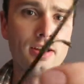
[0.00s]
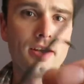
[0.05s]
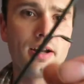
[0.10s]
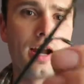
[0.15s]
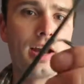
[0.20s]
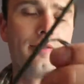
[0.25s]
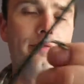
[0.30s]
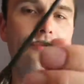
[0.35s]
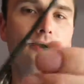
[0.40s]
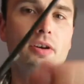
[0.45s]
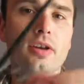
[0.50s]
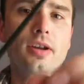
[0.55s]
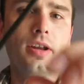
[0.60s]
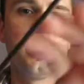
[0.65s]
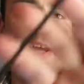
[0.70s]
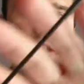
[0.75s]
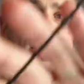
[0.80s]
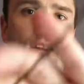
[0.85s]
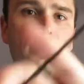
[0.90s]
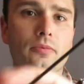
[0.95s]
guide foot,
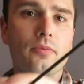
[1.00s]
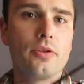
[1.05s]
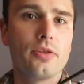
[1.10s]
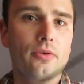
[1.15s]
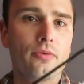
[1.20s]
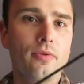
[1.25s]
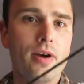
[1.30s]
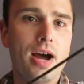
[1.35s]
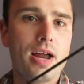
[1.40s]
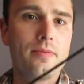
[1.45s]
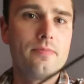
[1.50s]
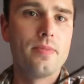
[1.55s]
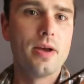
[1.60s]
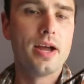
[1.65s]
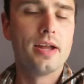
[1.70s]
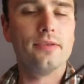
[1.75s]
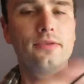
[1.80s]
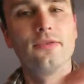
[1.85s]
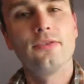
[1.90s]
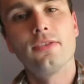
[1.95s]
and when the rod
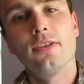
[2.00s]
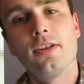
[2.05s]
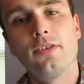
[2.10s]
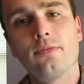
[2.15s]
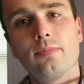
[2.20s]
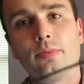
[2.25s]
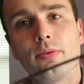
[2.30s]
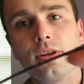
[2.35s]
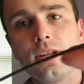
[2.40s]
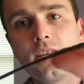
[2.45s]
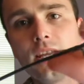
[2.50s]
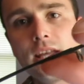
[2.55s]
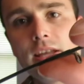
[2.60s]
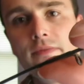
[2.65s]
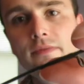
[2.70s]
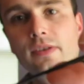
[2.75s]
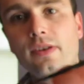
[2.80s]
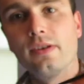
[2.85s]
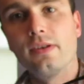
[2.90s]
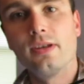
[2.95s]
bends, it's pretty
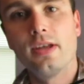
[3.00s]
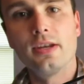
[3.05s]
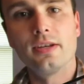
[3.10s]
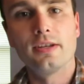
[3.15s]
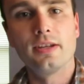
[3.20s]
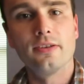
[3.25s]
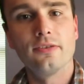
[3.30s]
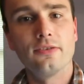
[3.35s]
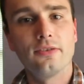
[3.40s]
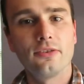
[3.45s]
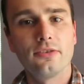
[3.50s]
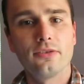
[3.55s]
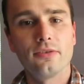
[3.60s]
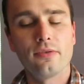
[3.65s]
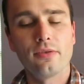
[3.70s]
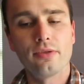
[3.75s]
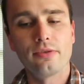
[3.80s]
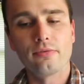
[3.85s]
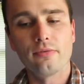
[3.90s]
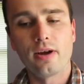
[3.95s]
even and
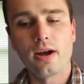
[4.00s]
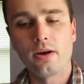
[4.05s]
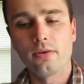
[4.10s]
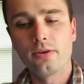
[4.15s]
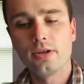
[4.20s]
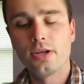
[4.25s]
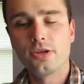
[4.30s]
consistent throughout.